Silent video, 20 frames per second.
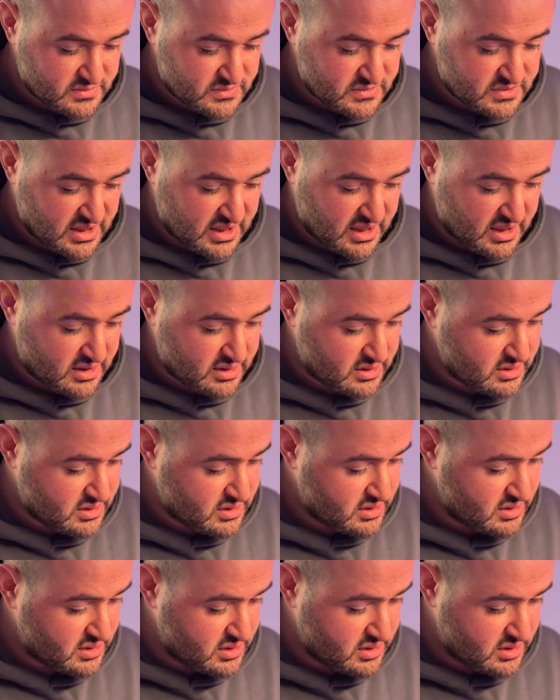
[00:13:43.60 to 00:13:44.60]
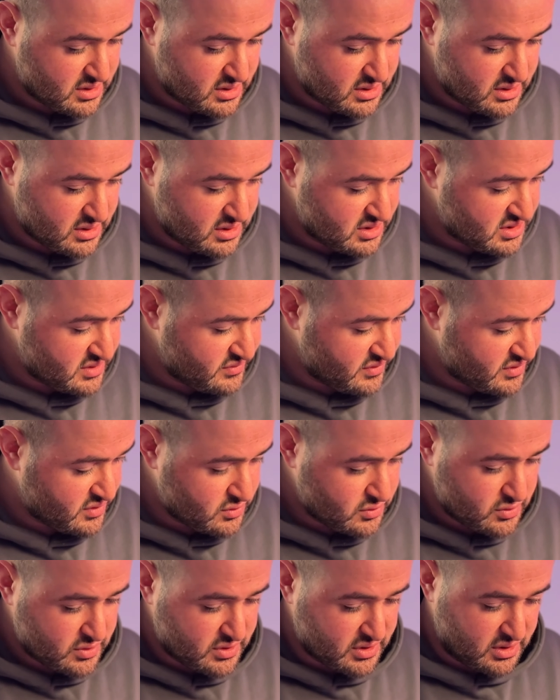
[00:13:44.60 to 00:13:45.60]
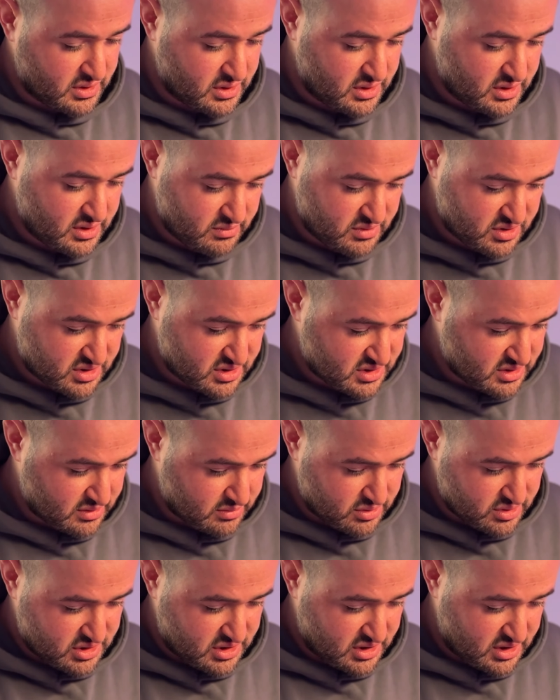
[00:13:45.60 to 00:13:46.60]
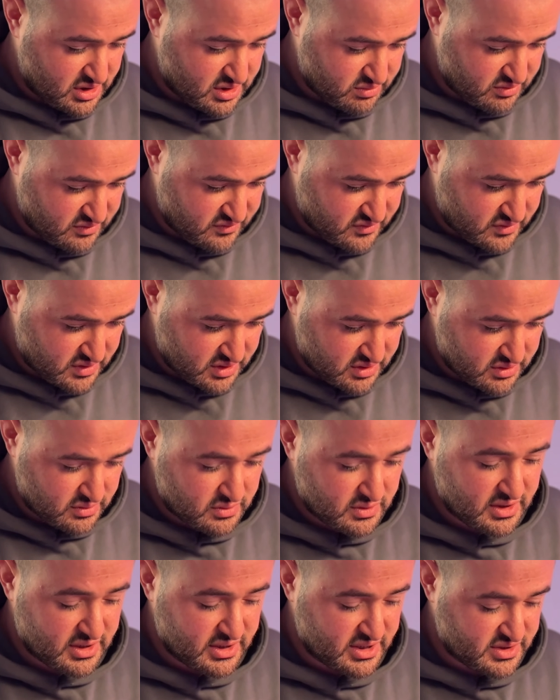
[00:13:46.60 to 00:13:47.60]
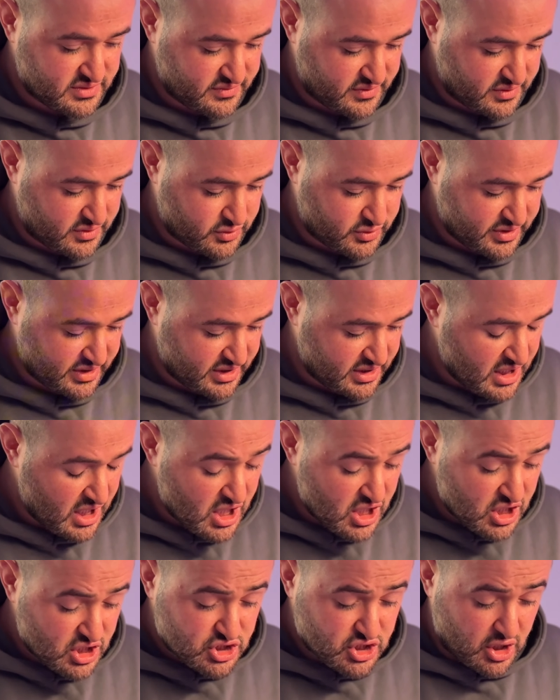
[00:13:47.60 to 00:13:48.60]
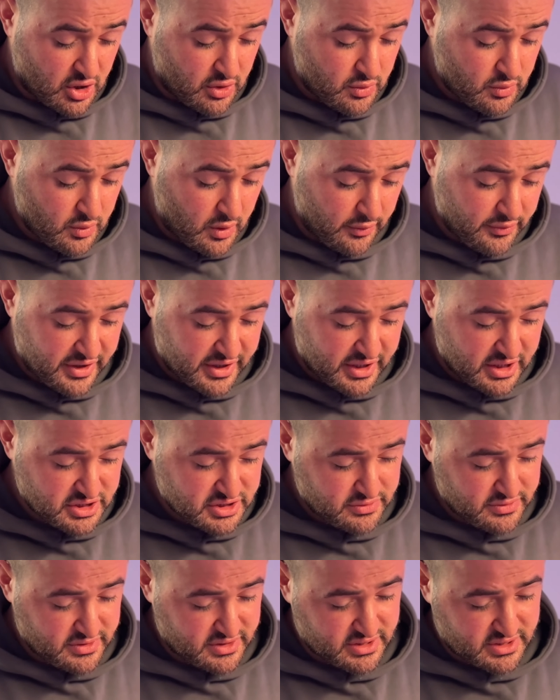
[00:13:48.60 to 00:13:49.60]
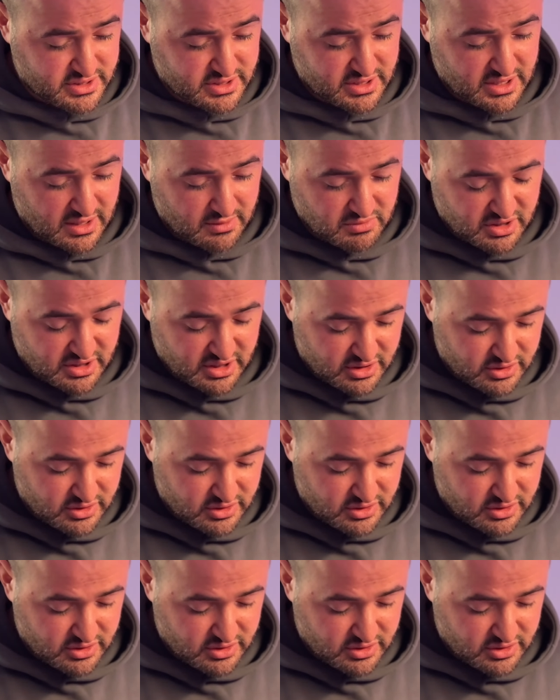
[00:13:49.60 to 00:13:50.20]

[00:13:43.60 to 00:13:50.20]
And is it recording? Let me just double check before I do. It is recording. So what we're going to do is, I'm going to